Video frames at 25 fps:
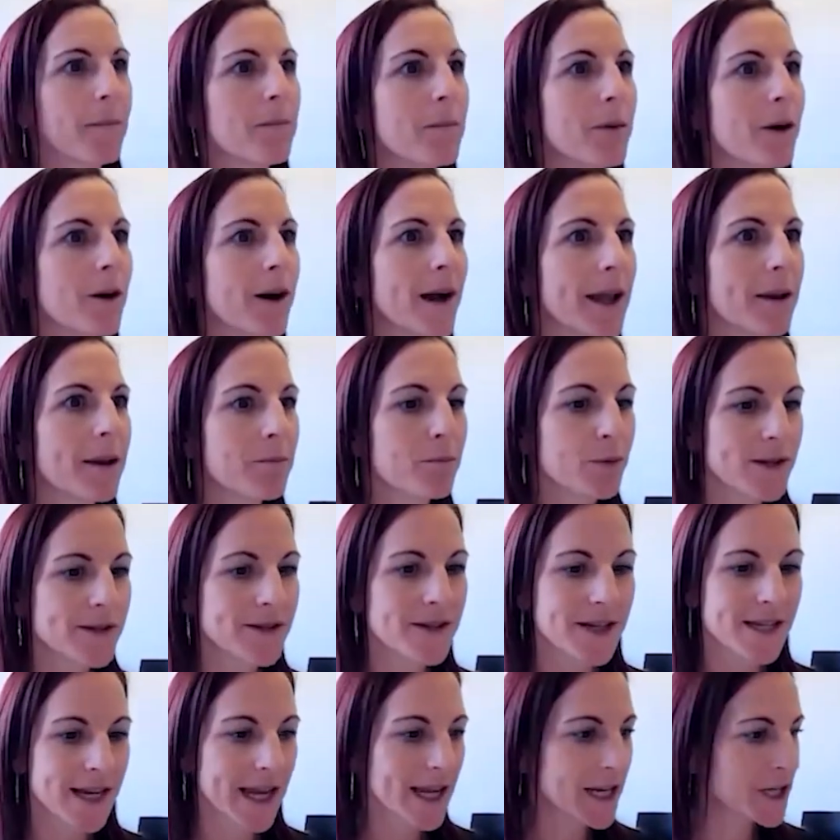my
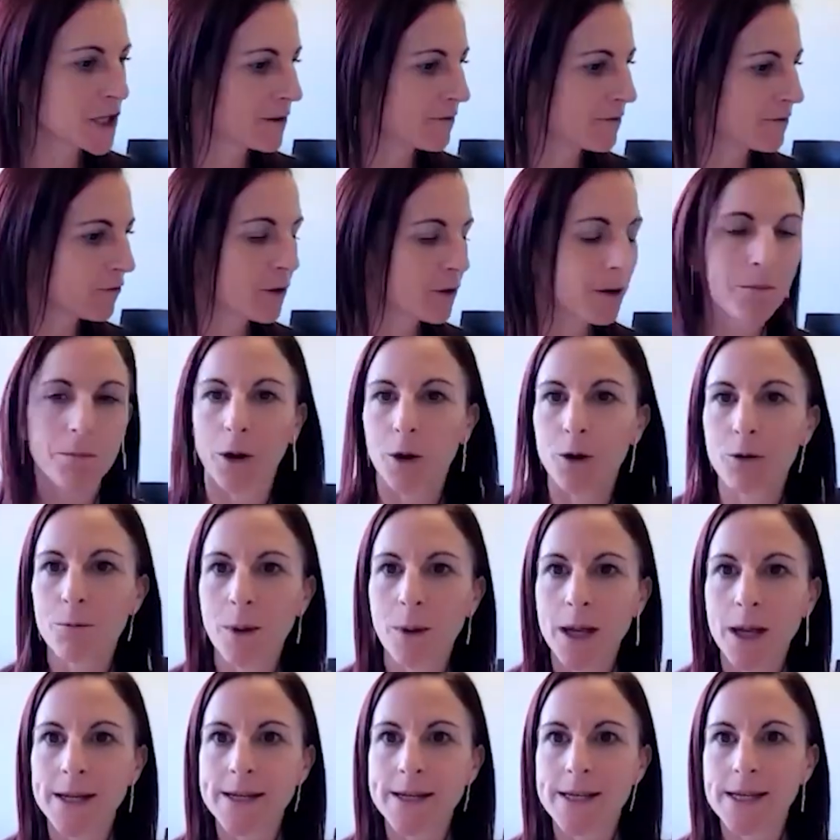presentation for a
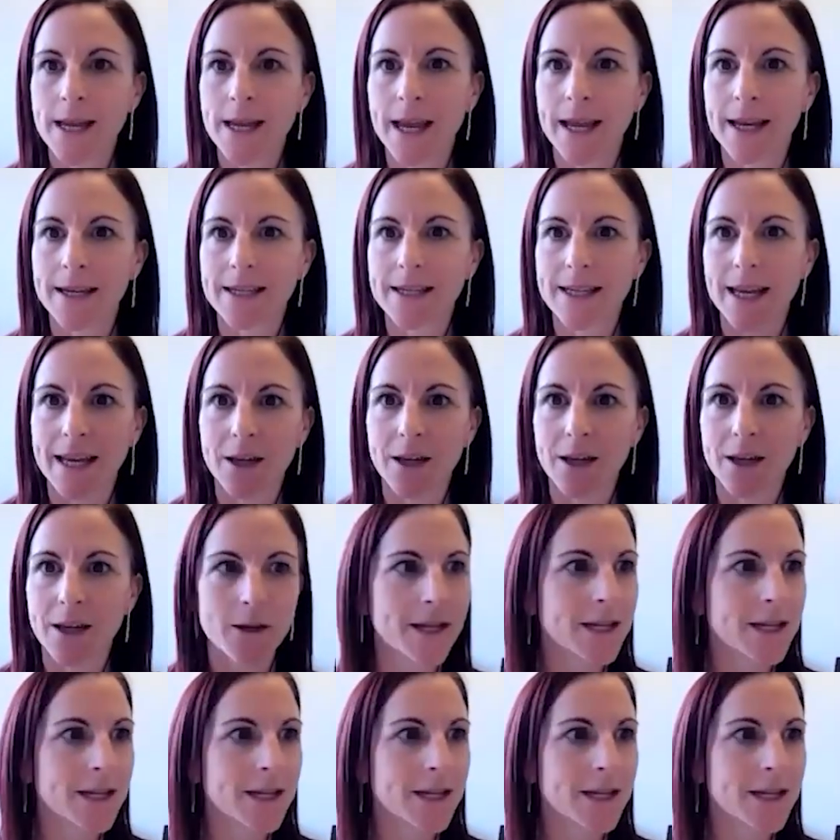moment and take you